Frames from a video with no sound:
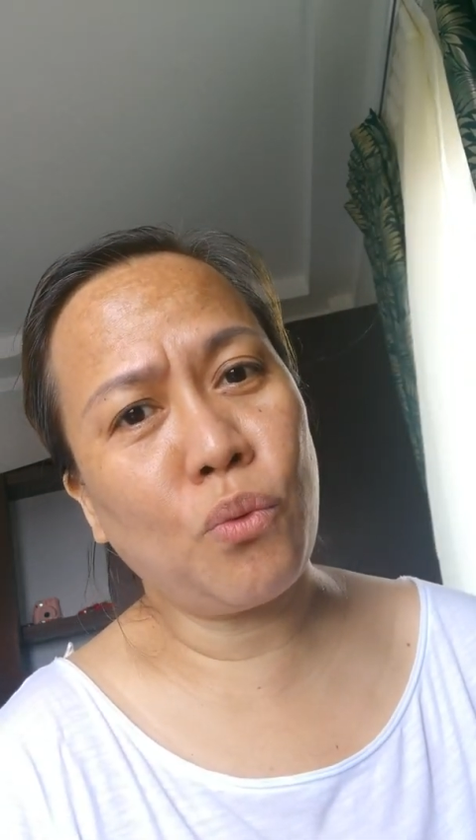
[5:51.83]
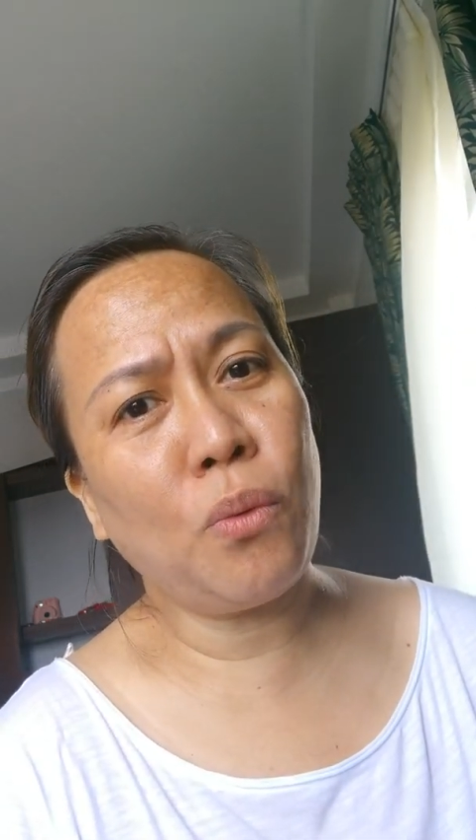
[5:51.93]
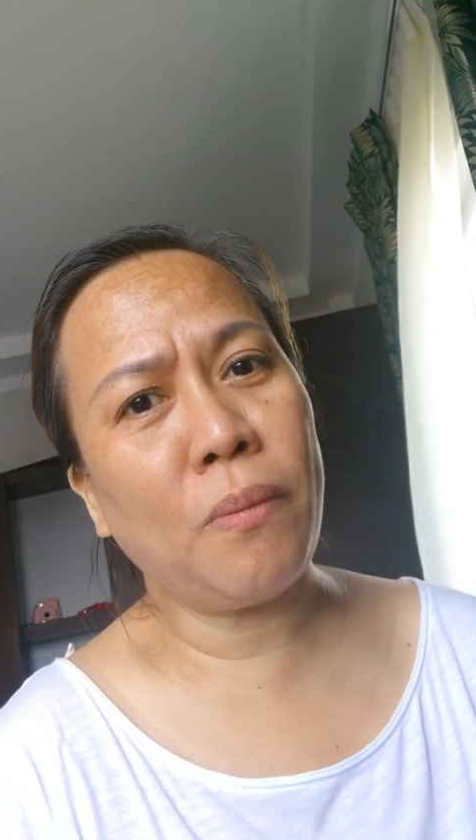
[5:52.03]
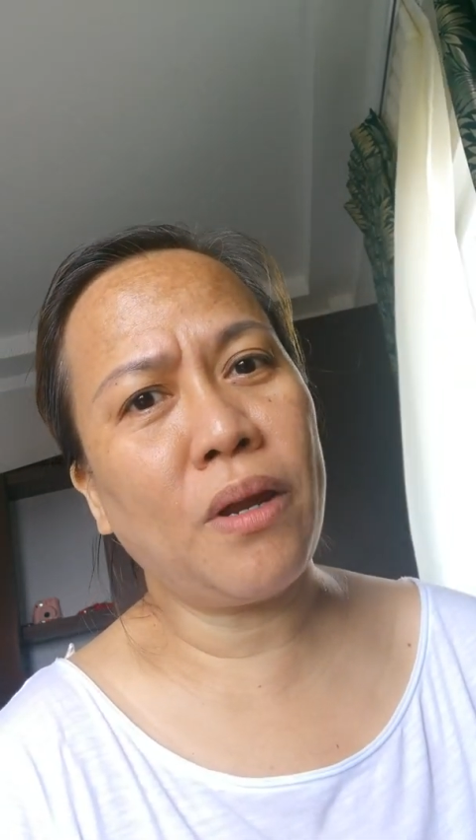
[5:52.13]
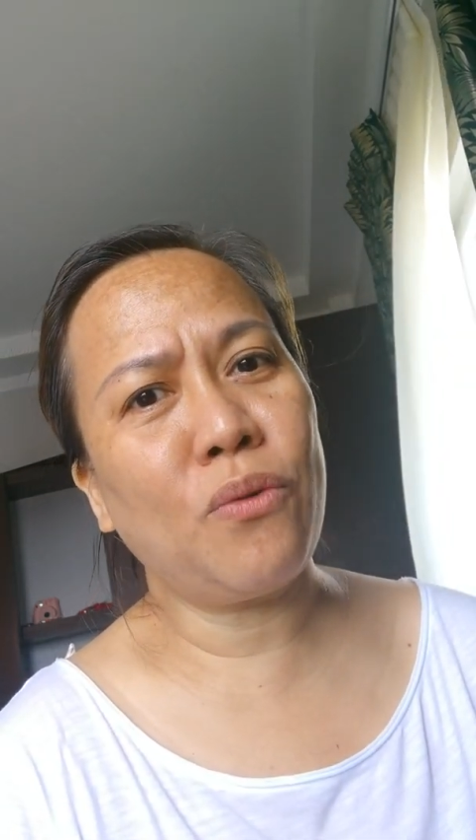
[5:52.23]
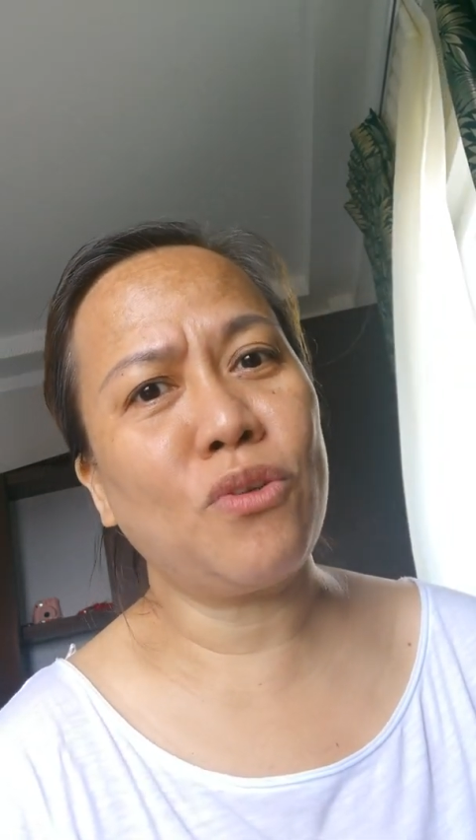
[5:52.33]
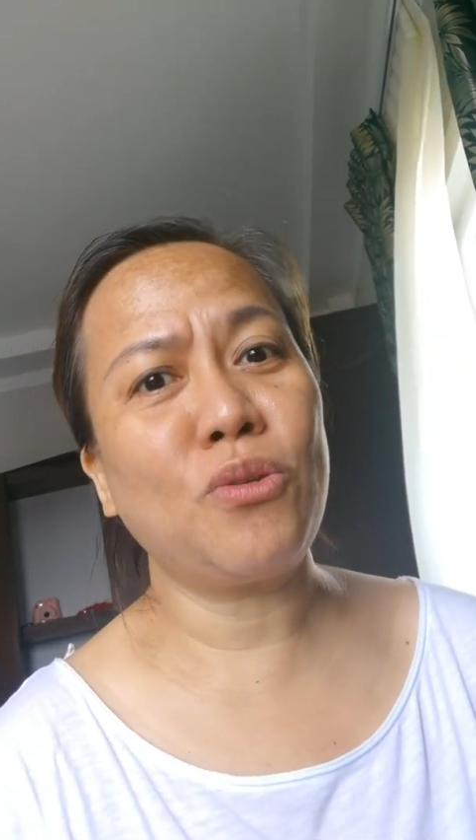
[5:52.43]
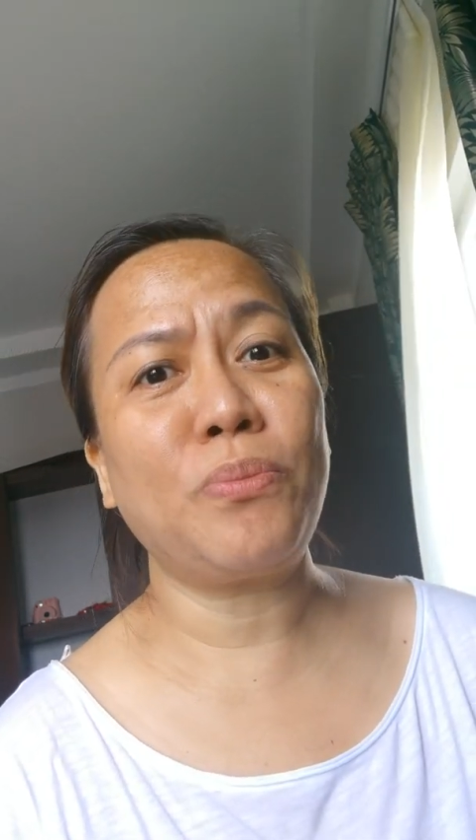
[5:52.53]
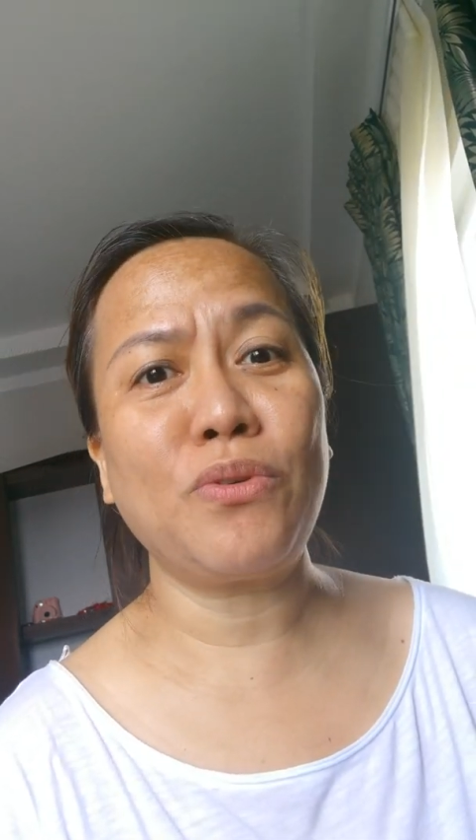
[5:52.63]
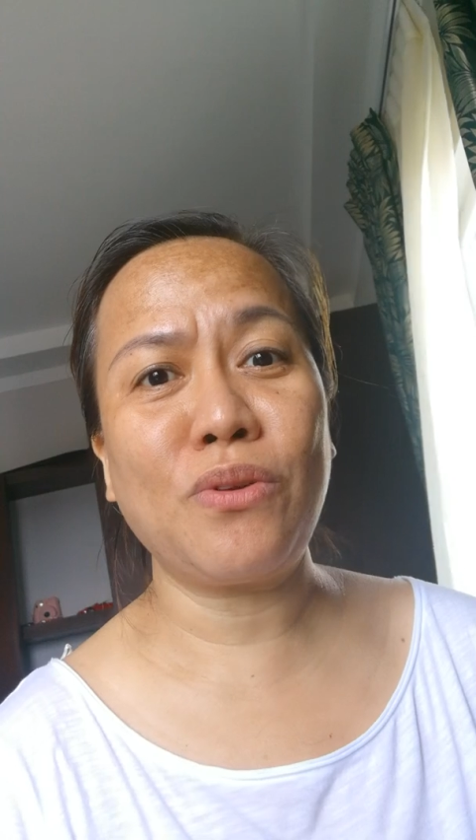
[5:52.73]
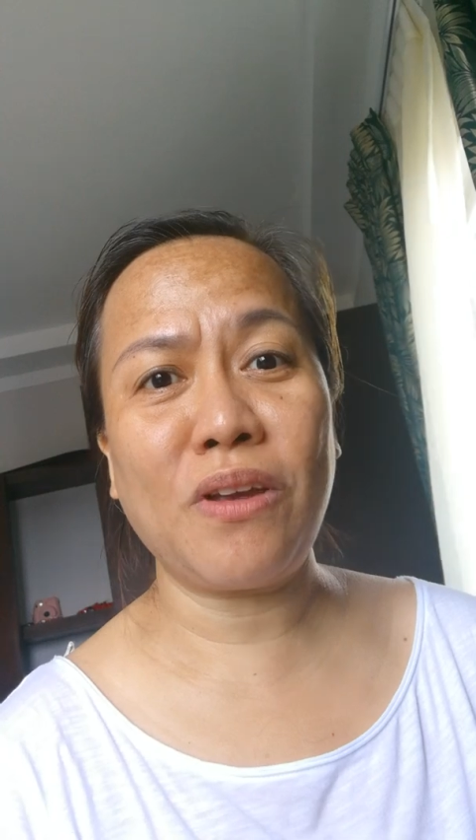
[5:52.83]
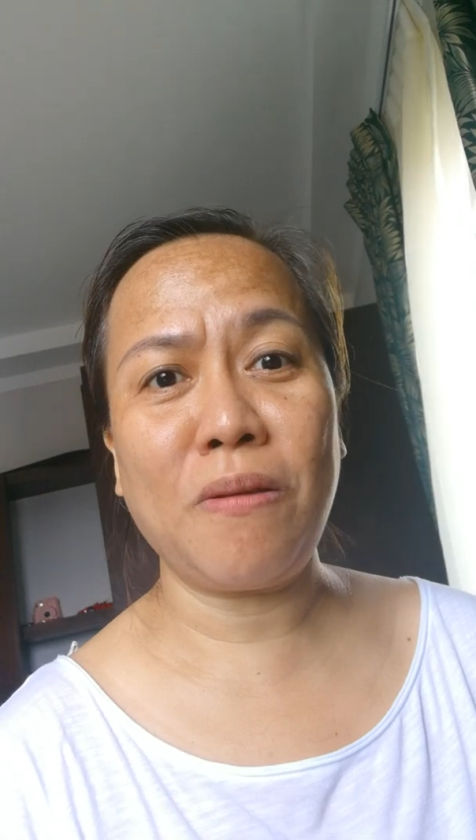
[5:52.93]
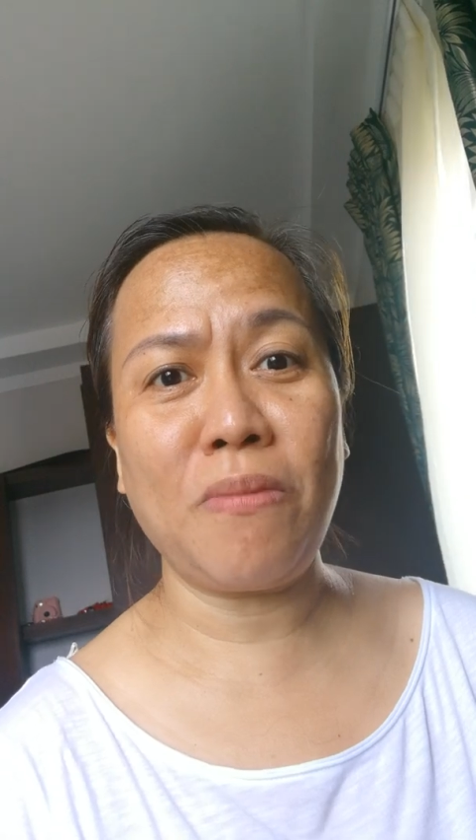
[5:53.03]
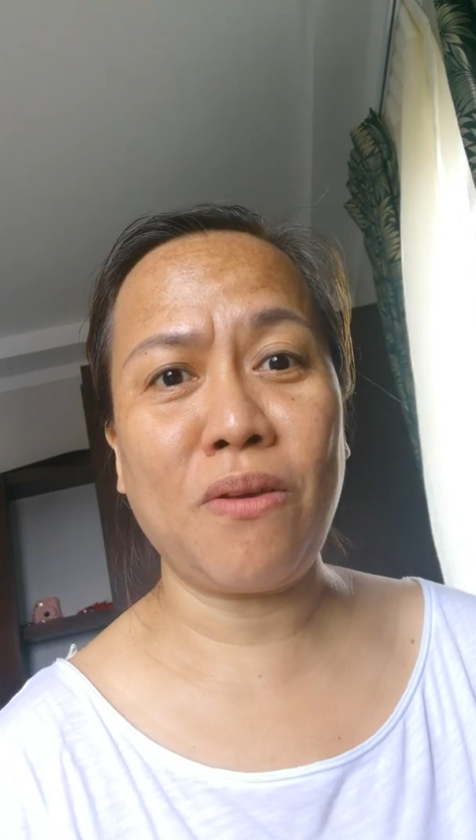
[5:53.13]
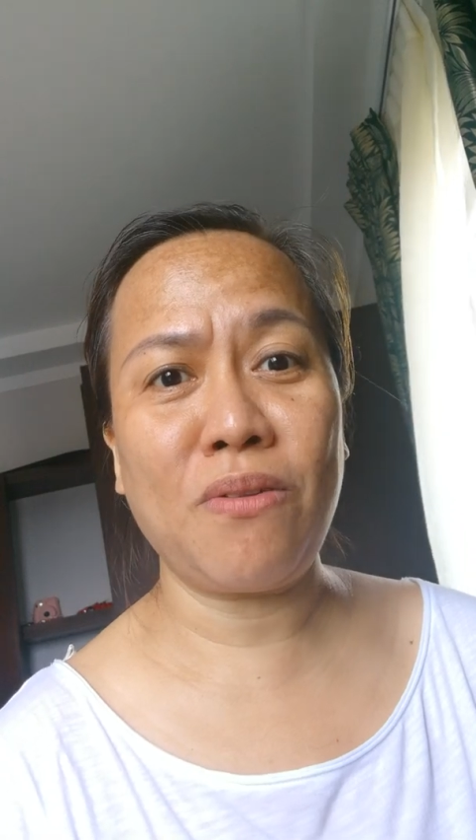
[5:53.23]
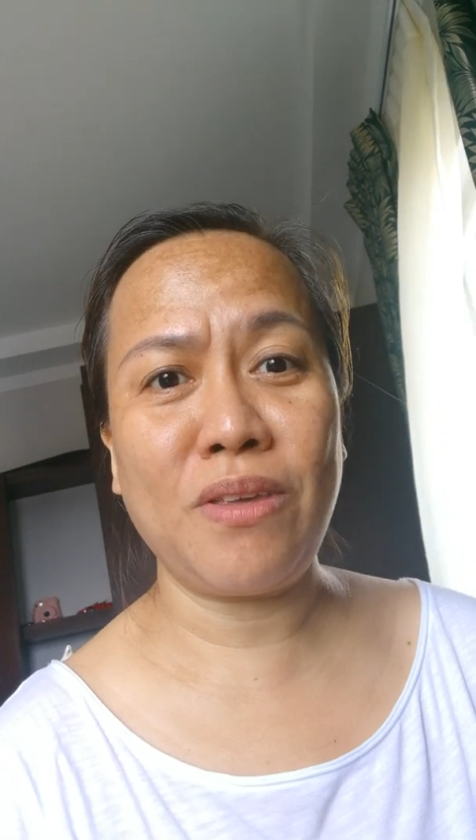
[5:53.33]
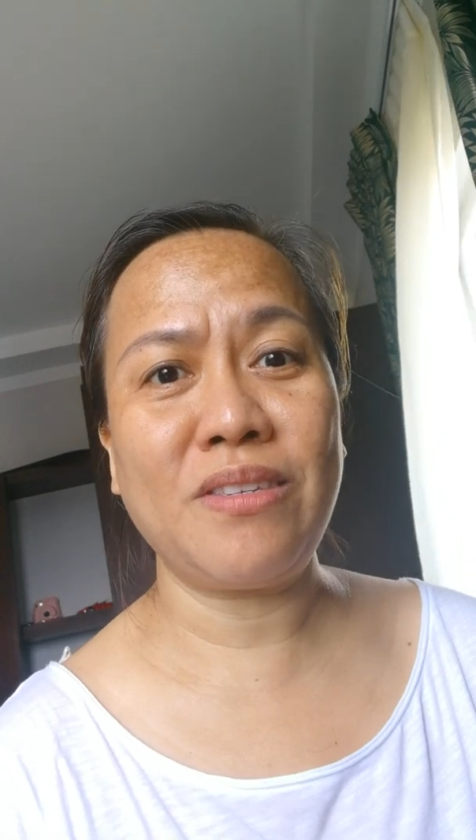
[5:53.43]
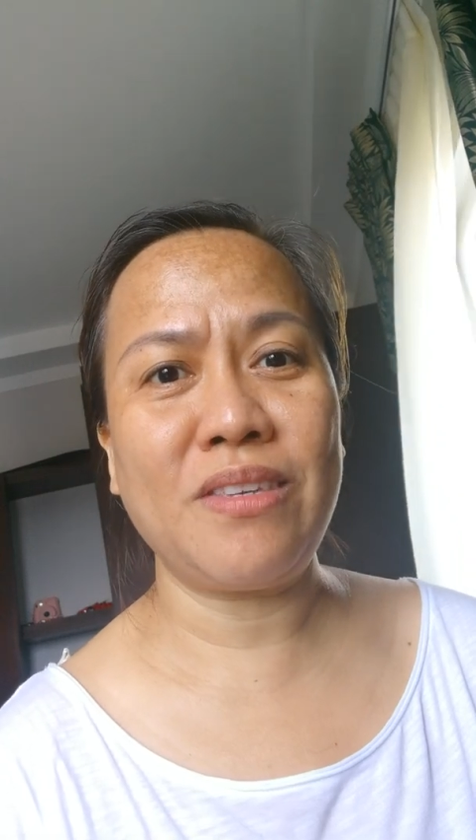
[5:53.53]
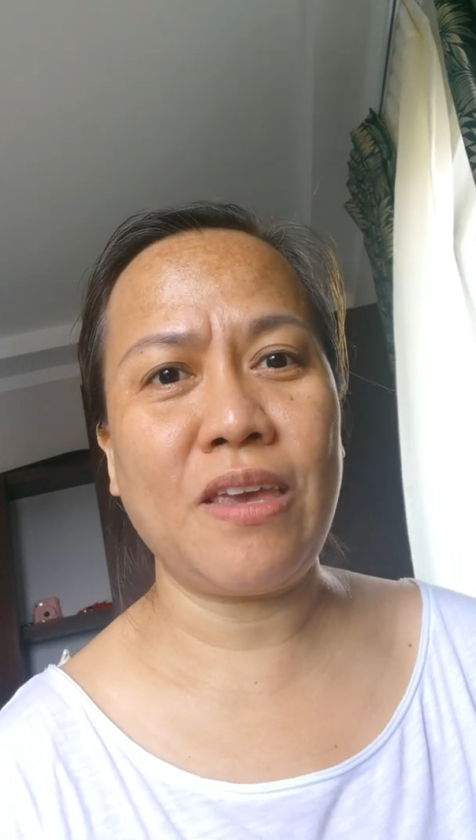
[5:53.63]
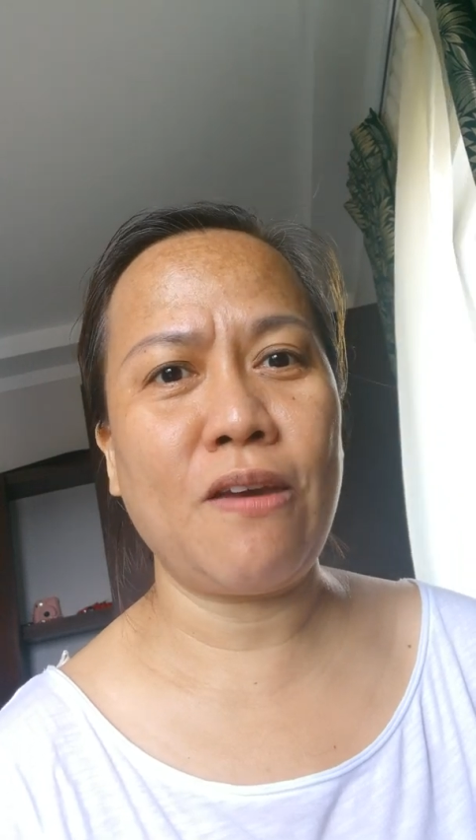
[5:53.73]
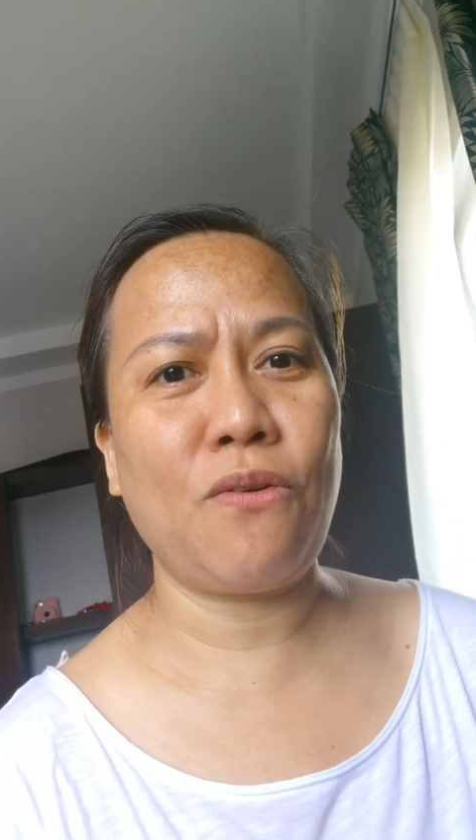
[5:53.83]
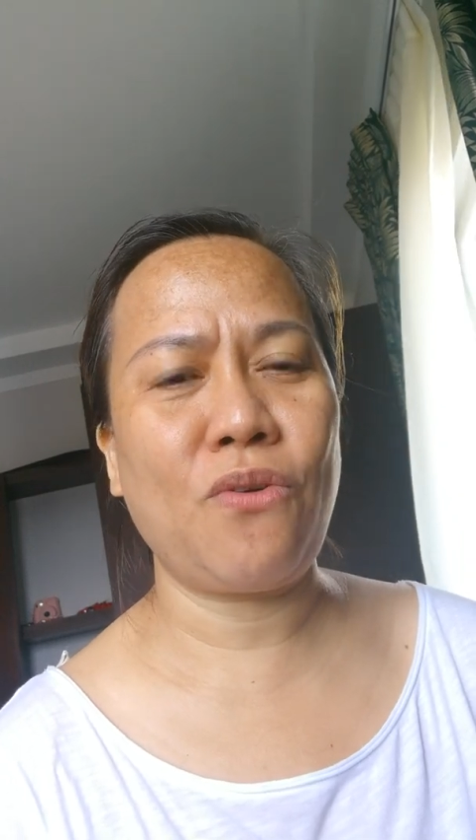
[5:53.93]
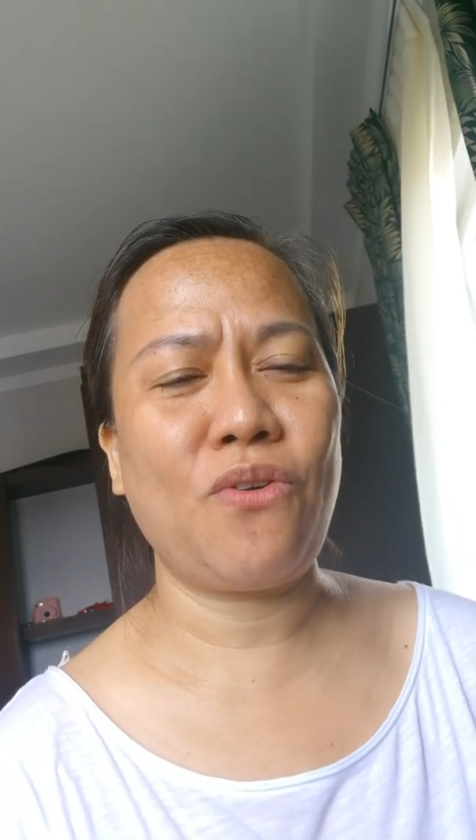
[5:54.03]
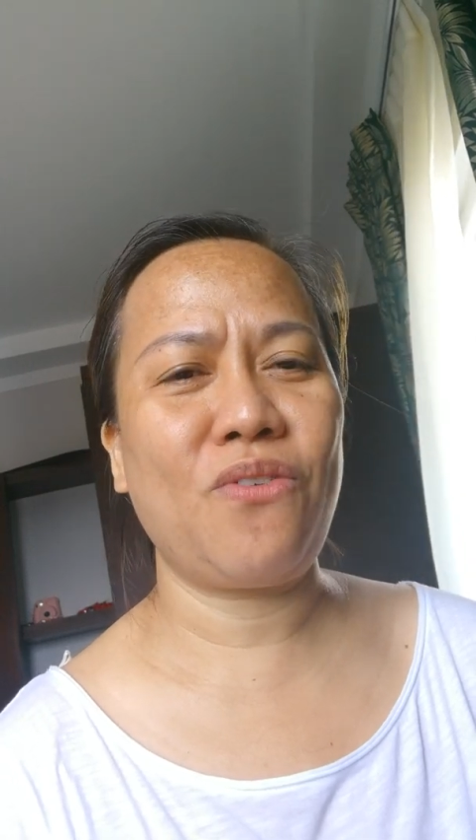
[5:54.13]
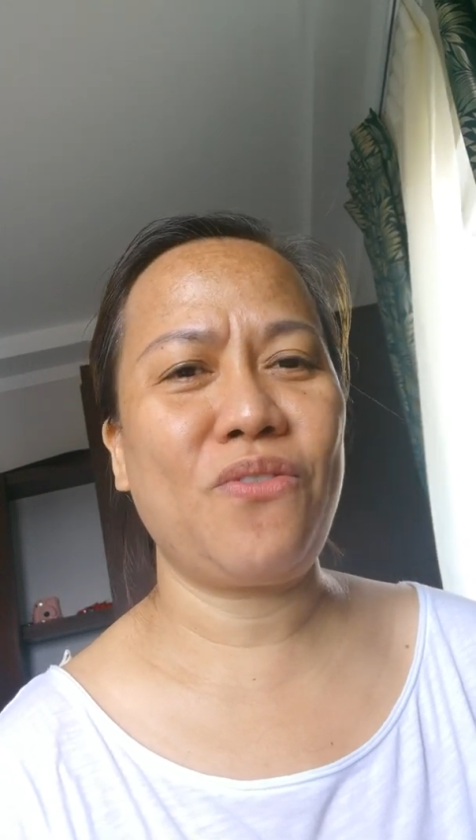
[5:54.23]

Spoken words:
woman who is supposed to get married this year.